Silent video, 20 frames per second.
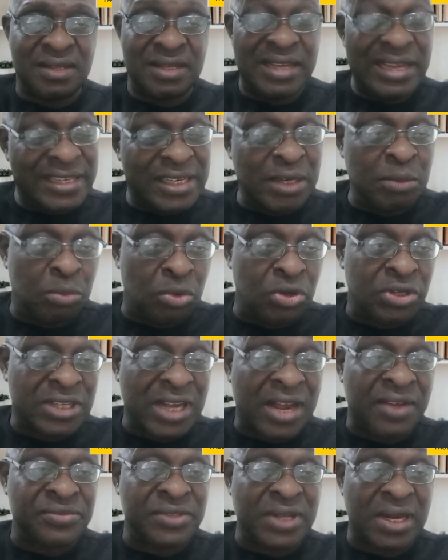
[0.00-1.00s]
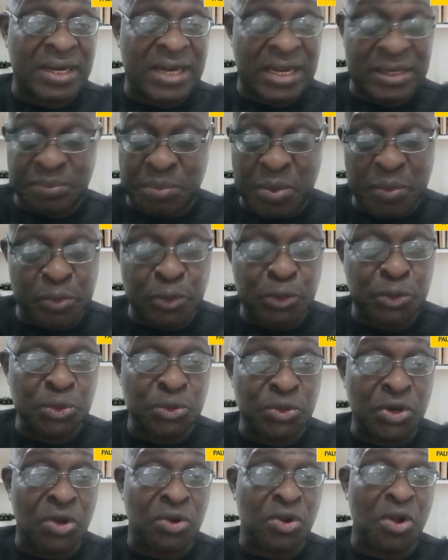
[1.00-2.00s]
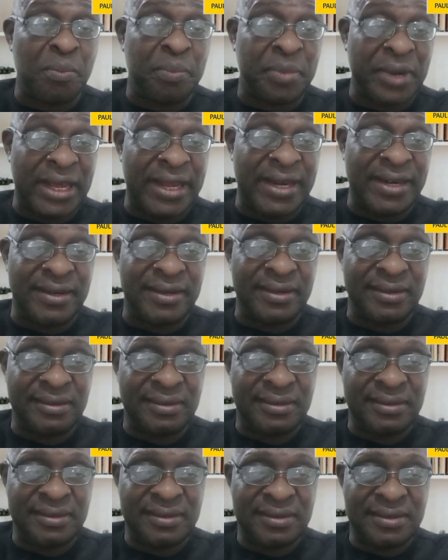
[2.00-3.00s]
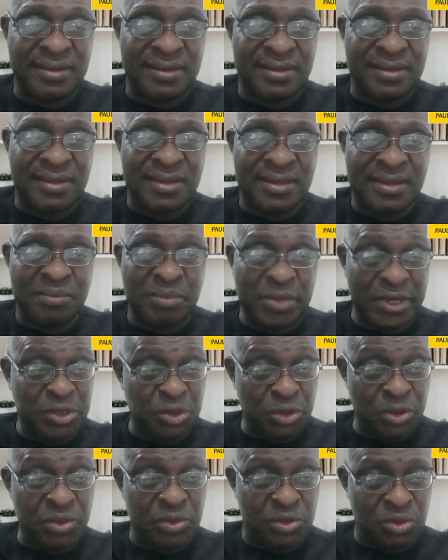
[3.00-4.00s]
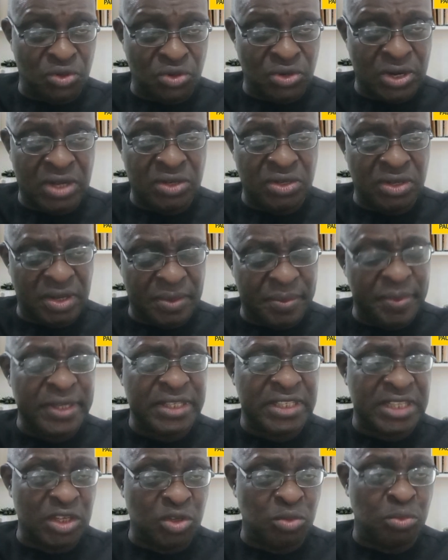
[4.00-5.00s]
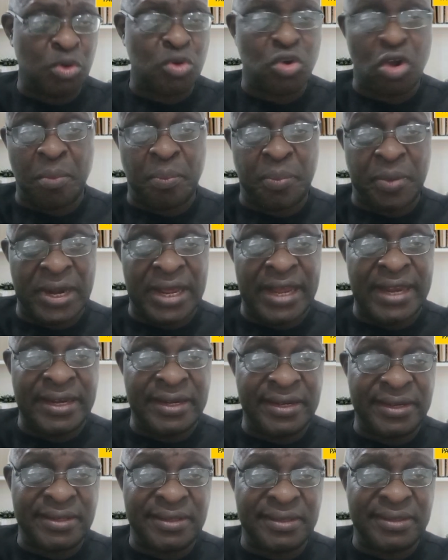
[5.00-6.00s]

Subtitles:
18 months after that, people should not complain. But Tinubu complained